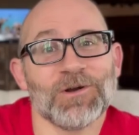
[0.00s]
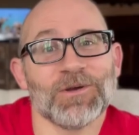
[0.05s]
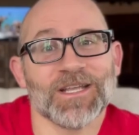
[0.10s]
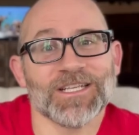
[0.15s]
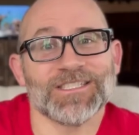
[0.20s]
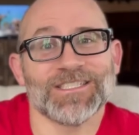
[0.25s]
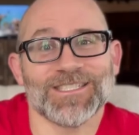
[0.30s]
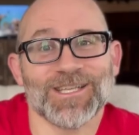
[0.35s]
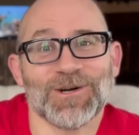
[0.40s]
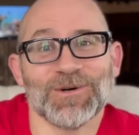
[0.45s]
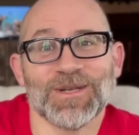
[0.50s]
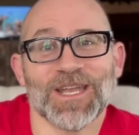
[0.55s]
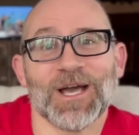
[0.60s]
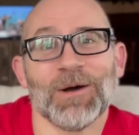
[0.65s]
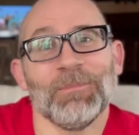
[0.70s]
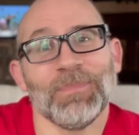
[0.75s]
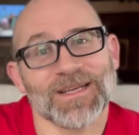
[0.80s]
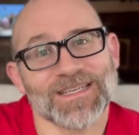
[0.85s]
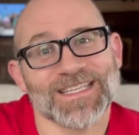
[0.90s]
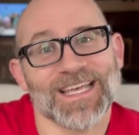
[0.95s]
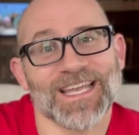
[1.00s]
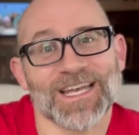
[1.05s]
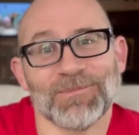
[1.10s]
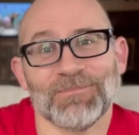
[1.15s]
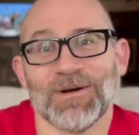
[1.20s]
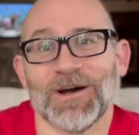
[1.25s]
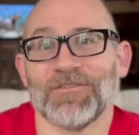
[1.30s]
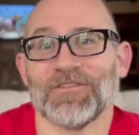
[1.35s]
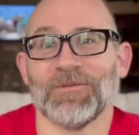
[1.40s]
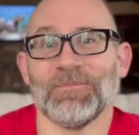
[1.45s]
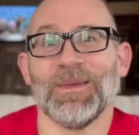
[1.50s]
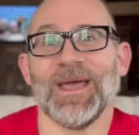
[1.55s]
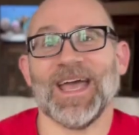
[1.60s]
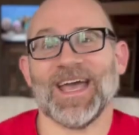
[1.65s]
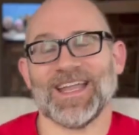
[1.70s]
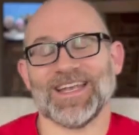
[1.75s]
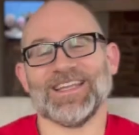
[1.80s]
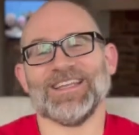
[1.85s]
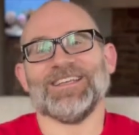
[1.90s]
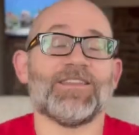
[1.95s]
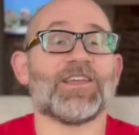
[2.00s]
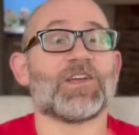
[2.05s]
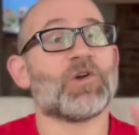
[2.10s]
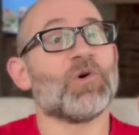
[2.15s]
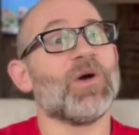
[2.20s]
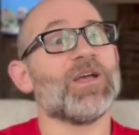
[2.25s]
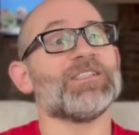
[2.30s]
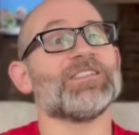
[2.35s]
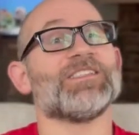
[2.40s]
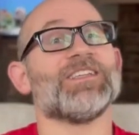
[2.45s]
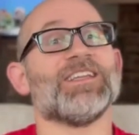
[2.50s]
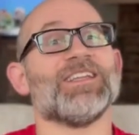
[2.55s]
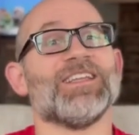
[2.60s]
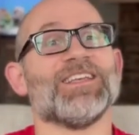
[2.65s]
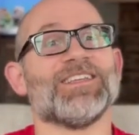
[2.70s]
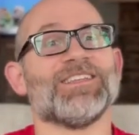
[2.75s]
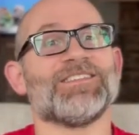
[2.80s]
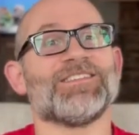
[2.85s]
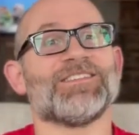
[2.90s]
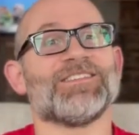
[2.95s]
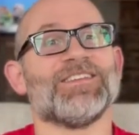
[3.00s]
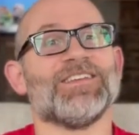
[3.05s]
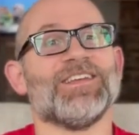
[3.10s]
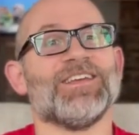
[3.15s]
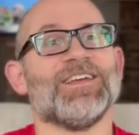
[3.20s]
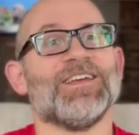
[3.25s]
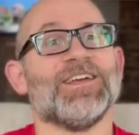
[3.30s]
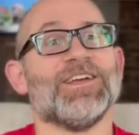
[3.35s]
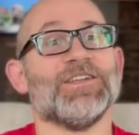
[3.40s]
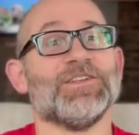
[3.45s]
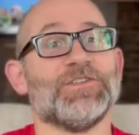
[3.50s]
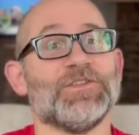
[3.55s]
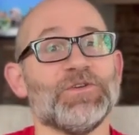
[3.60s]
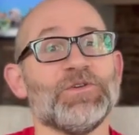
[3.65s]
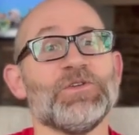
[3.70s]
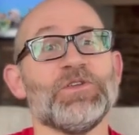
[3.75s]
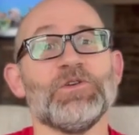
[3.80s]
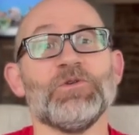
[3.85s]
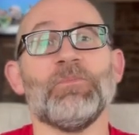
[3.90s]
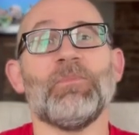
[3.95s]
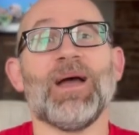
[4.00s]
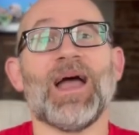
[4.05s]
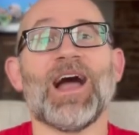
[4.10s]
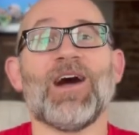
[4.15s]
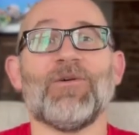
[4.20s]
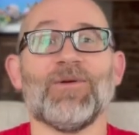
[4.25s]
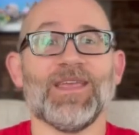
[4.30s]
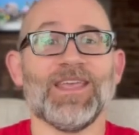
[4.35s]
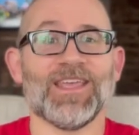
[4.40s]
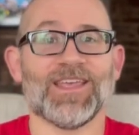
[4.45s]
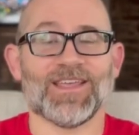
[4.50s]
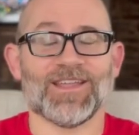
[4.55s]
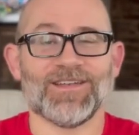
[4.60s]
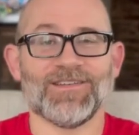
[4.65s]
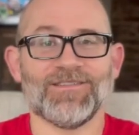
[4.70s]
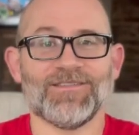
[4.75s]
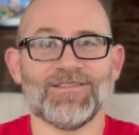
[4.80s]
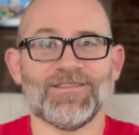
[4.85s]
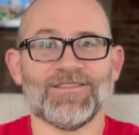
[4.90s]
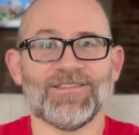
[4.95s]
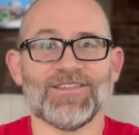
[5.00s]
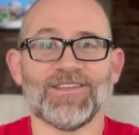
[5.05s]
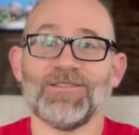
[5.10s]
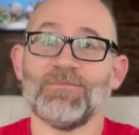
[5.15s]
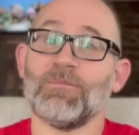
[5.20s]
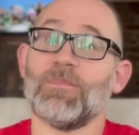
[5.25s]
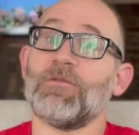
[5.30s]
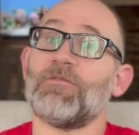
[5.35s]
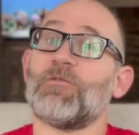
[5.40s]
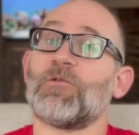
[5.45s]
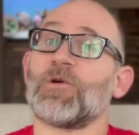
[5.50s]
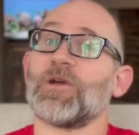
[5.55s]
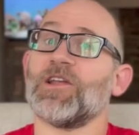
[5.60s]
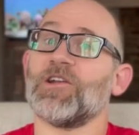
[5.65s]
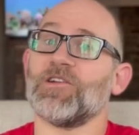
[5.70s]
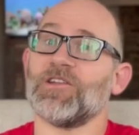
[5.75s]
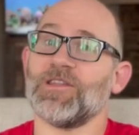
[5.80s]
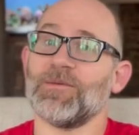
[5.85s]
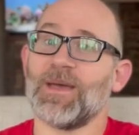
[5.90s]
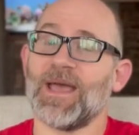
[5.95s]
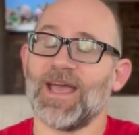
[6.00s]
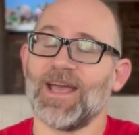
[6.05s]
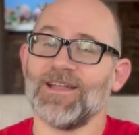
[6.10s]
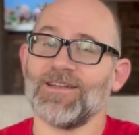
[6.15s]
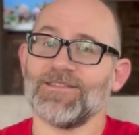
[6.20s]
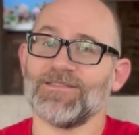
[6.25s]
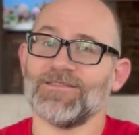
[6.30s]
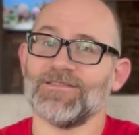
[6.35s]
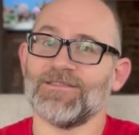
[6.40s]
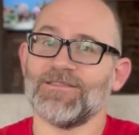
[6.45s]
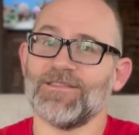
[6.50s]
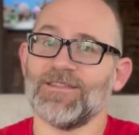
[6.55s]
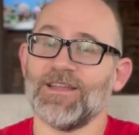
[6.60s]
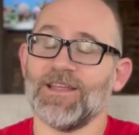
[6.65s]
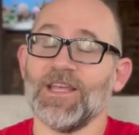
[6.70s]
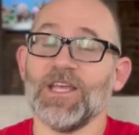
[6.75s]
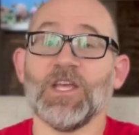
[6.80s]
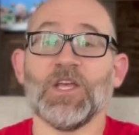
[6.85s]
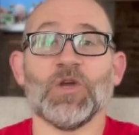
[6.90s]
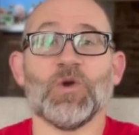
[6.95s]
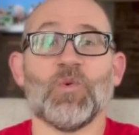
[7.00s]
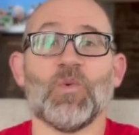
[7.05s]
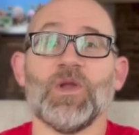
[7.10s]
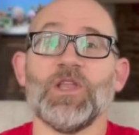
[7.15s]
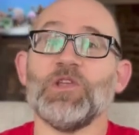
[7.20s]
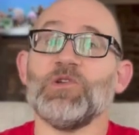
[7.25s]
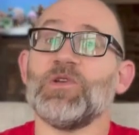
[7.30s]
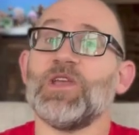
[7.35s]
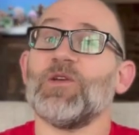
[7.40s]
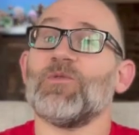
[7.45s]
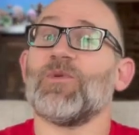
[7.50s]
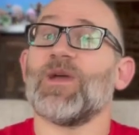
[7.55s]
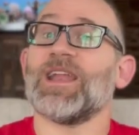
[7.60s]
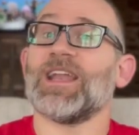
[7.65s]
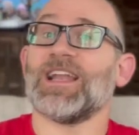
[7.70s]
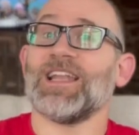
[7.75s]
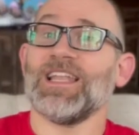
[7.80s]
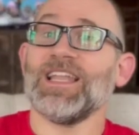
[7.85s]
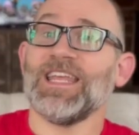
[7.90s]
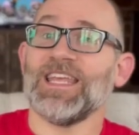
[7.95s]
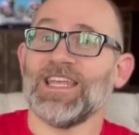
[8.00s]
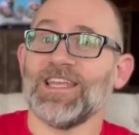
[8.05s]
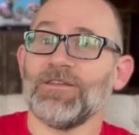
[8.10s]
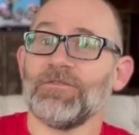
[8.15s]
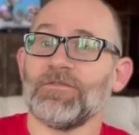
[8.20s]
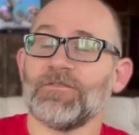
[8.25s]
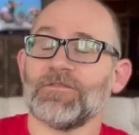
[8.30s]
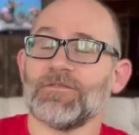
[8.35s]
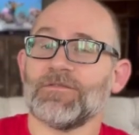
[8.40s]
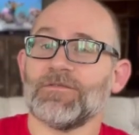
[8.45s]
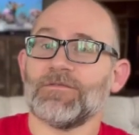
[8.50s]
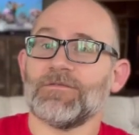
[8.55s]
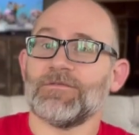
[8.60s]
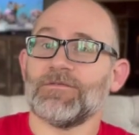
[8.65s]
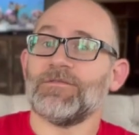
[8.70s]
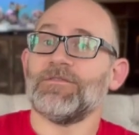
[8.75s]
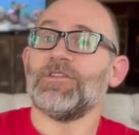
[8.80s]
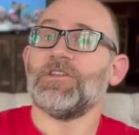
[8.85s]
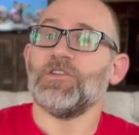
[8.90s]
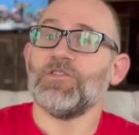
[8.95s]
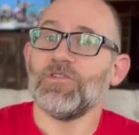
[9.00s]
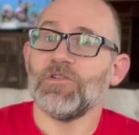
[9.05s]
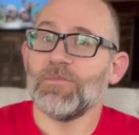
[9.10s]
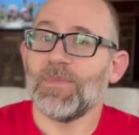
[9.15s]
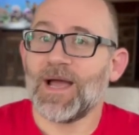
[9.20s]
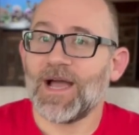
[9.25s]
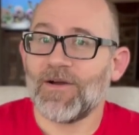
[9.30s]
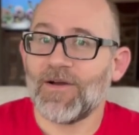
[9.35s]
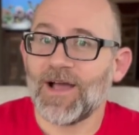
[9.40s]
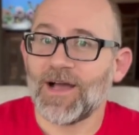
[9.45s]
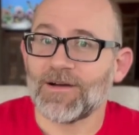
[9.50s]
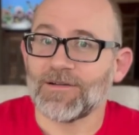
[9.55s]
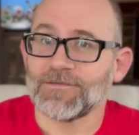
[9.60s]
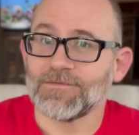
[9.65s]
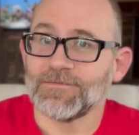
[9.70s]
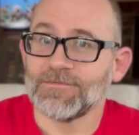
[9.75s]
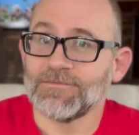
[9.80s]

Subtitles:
go get your toenail, pick that up off the mat? The question is, do you bow in before entering the mat? When you get ready to leave, do you bow out?